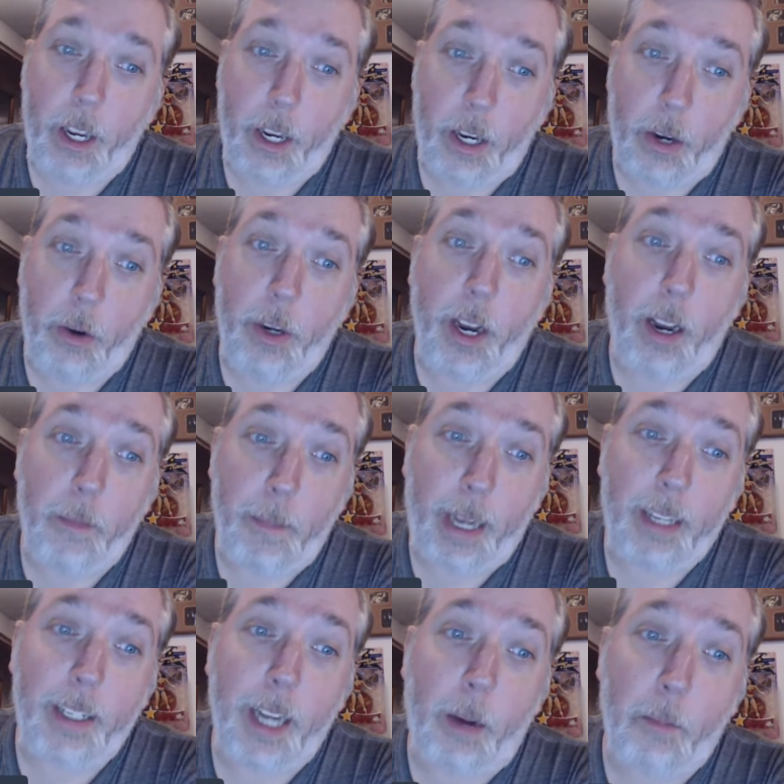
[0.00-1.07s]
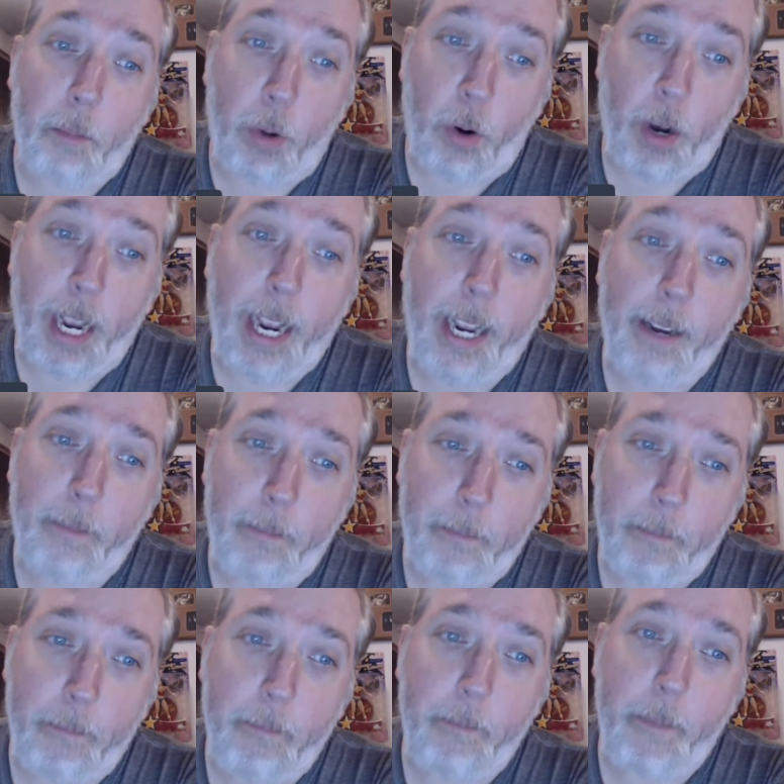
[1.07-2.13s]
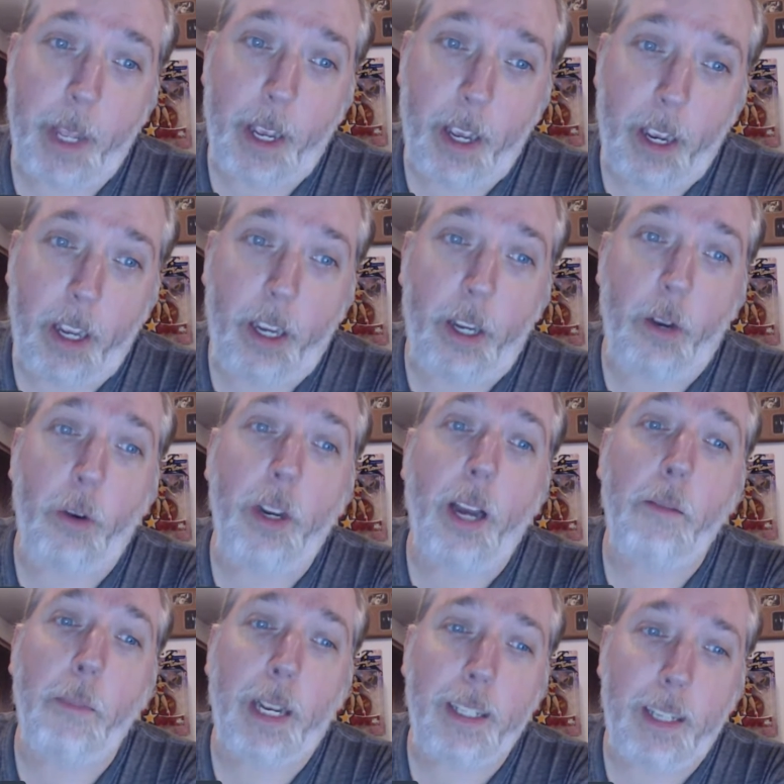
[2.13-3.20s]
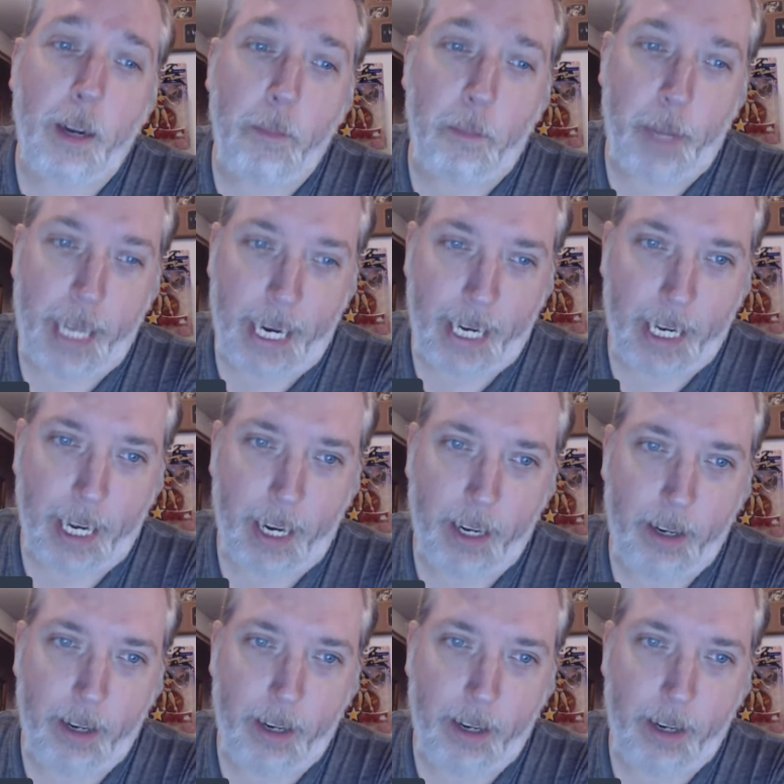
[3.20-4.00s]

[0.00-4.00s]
you done messed up, boy. You done messed up big.